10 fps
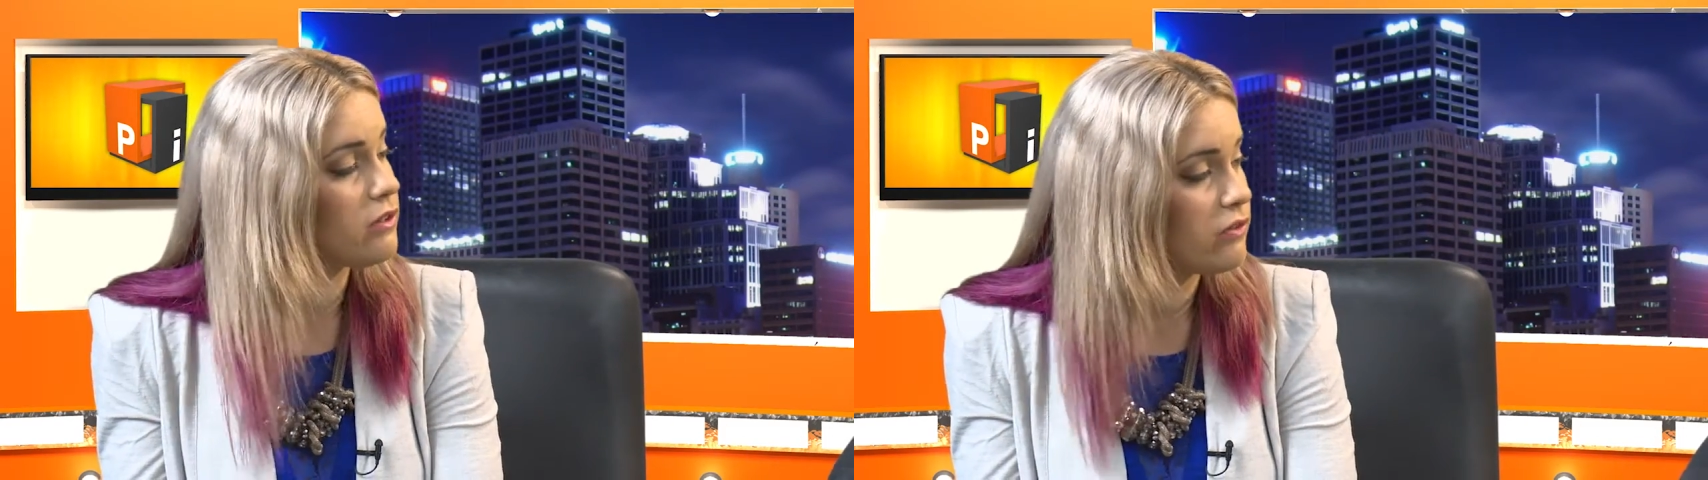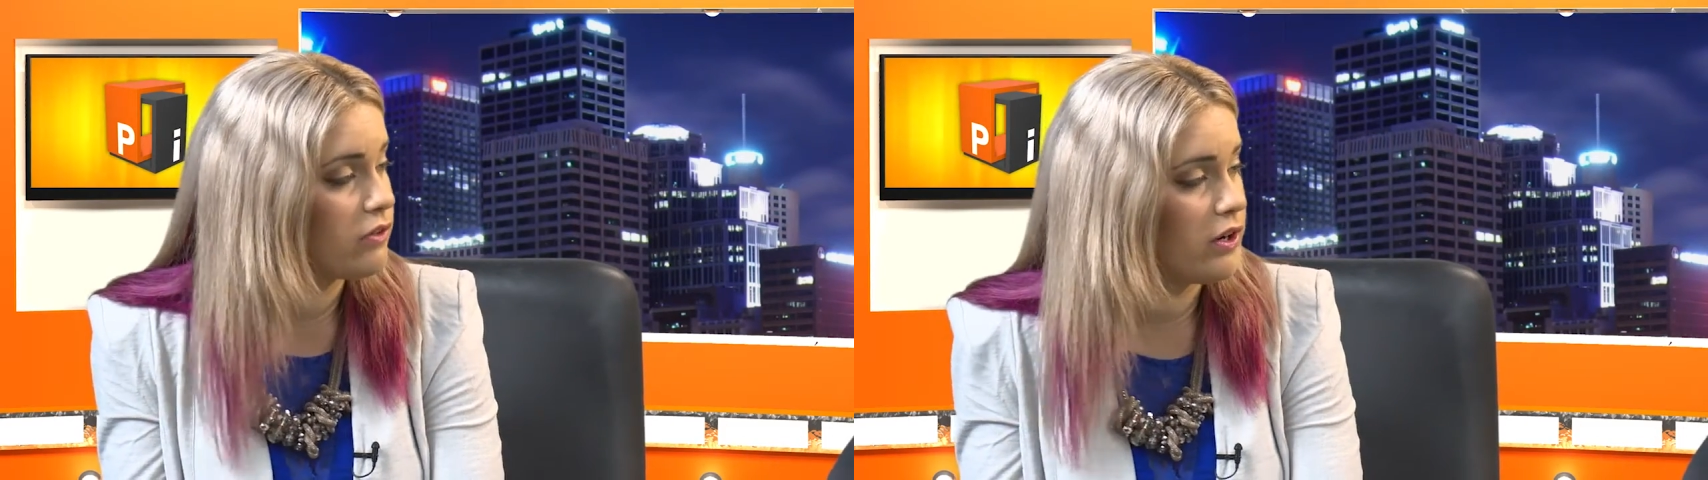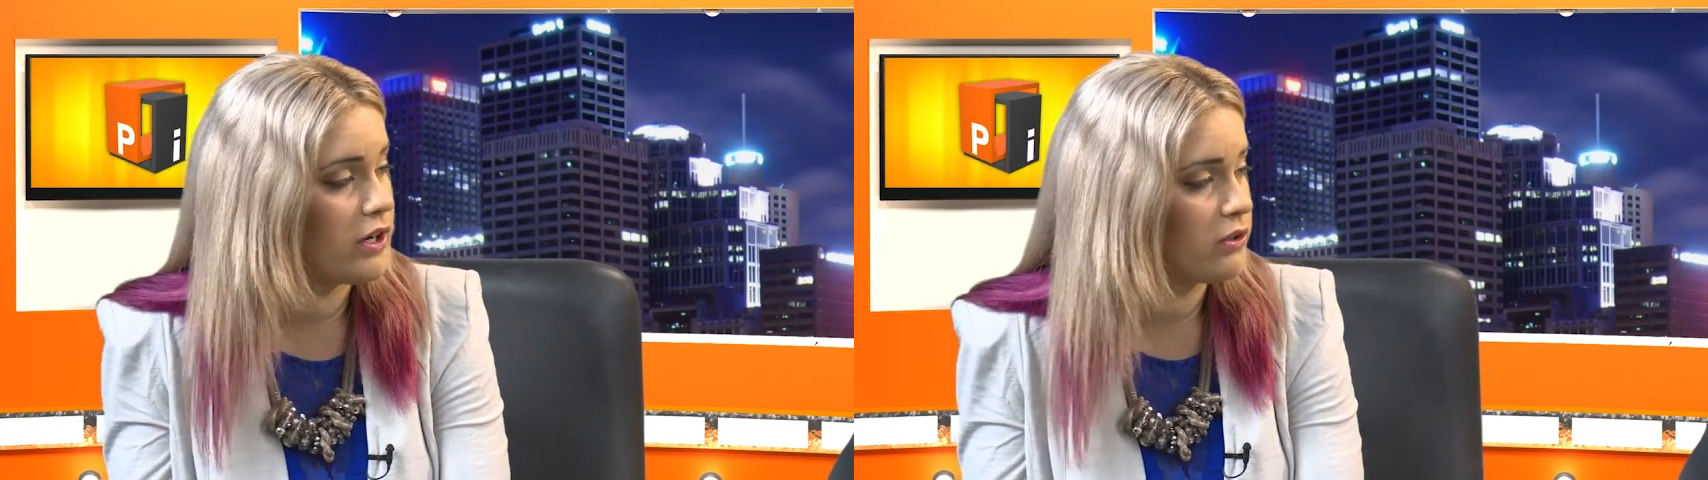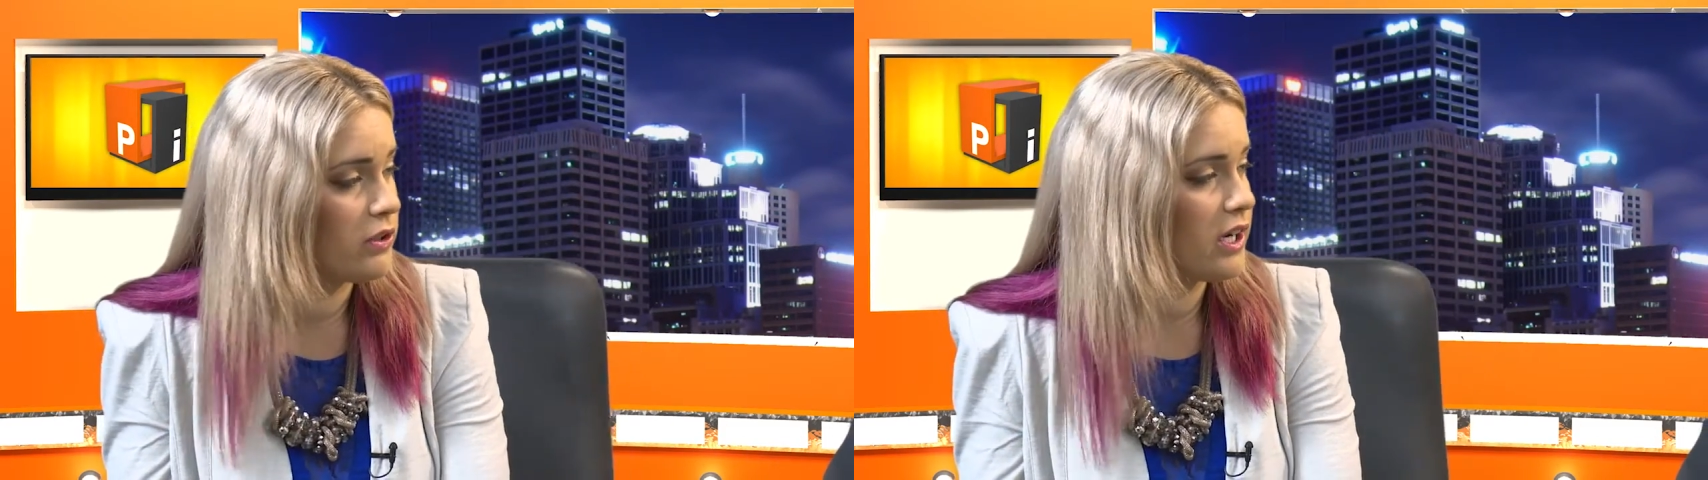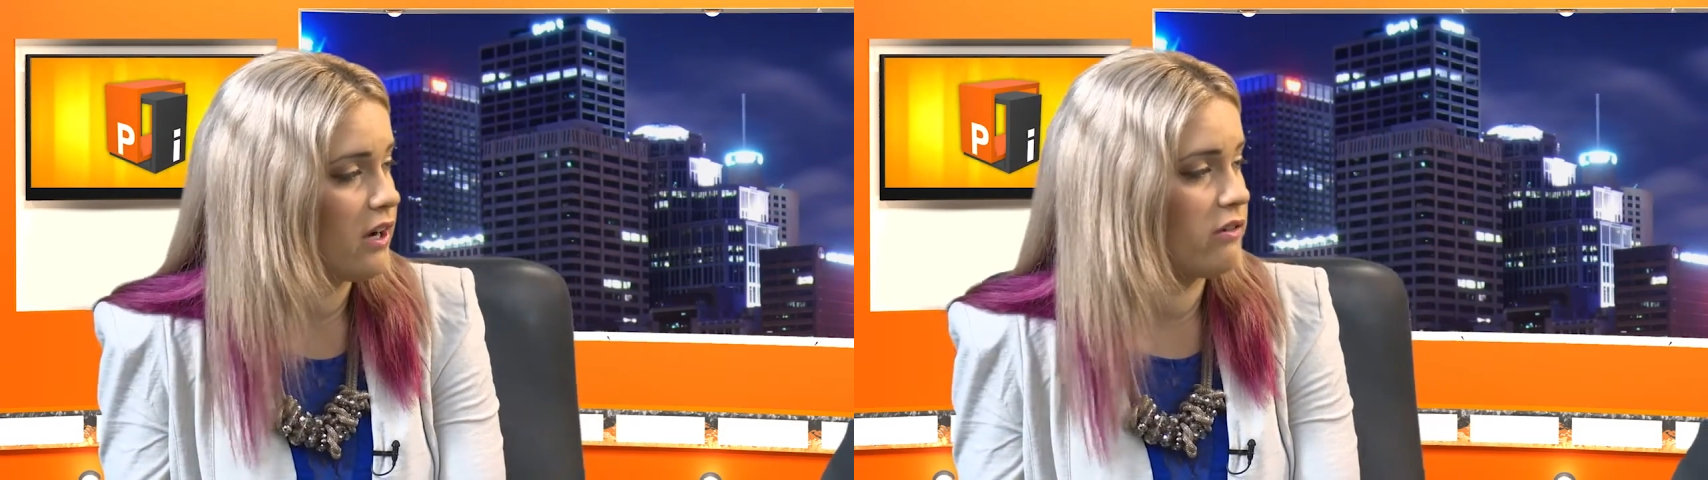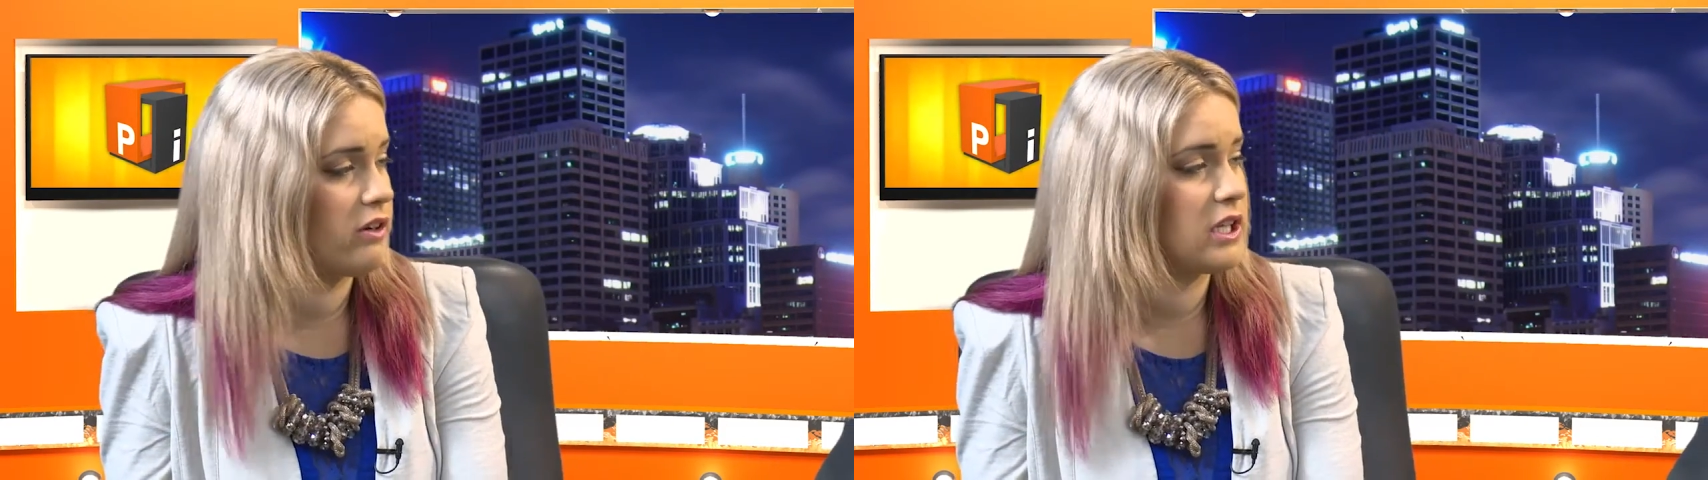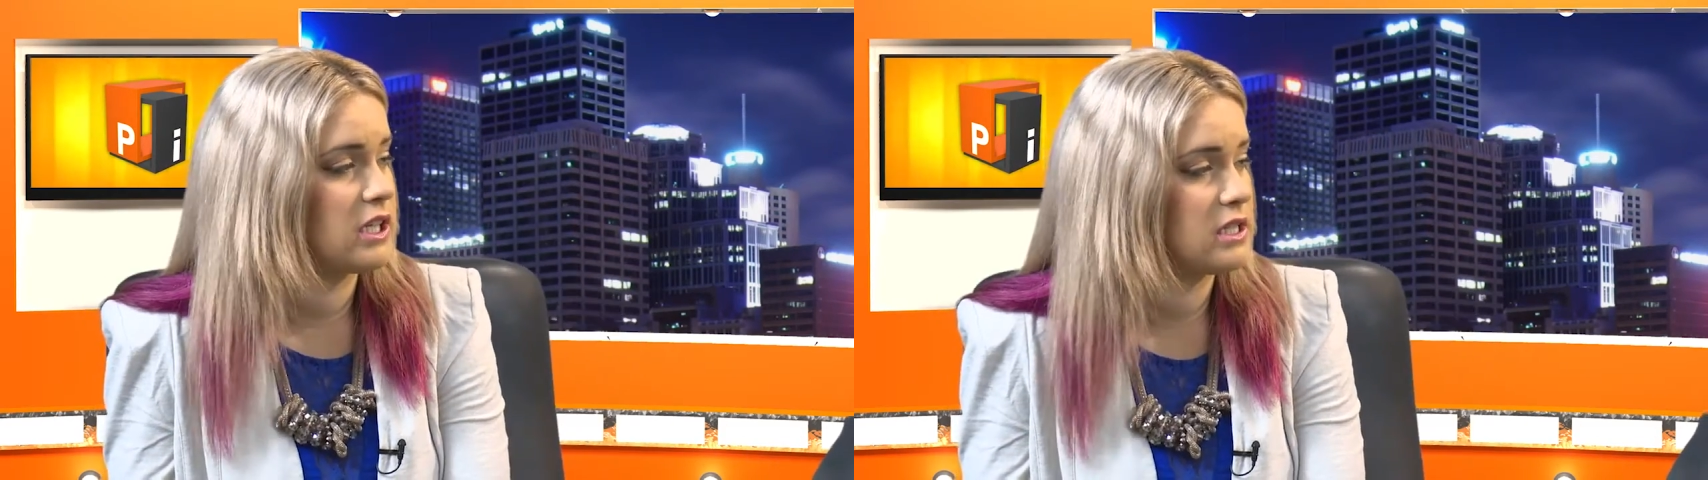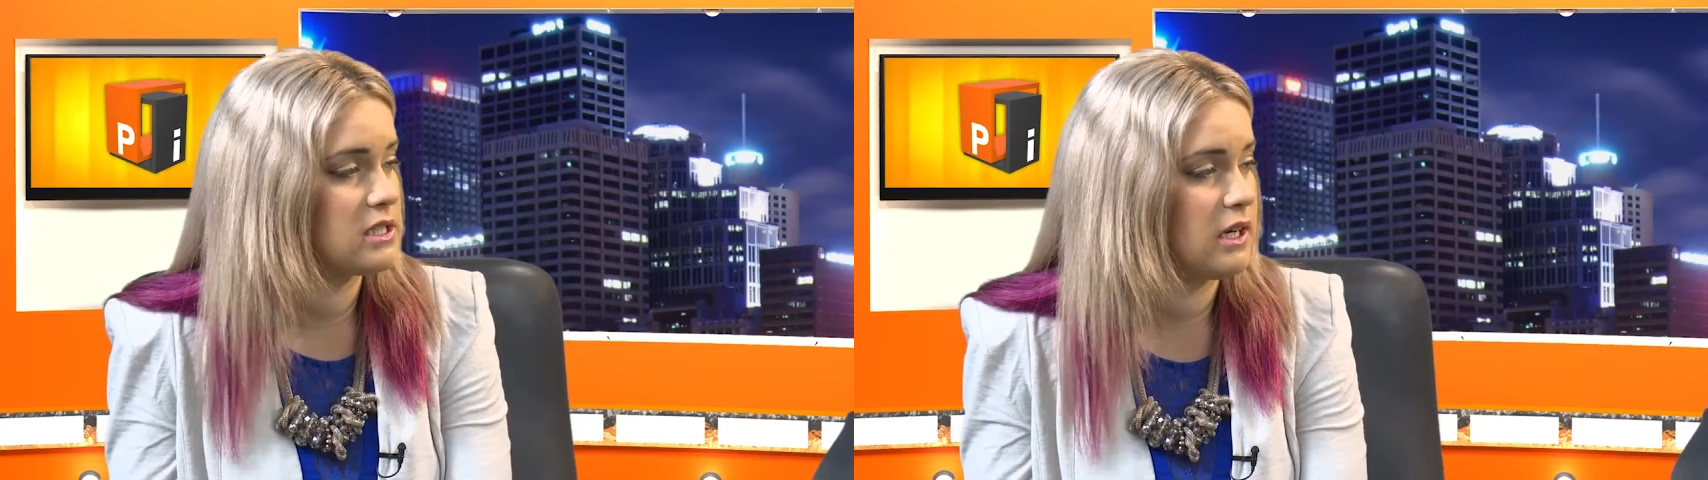Very good at covering things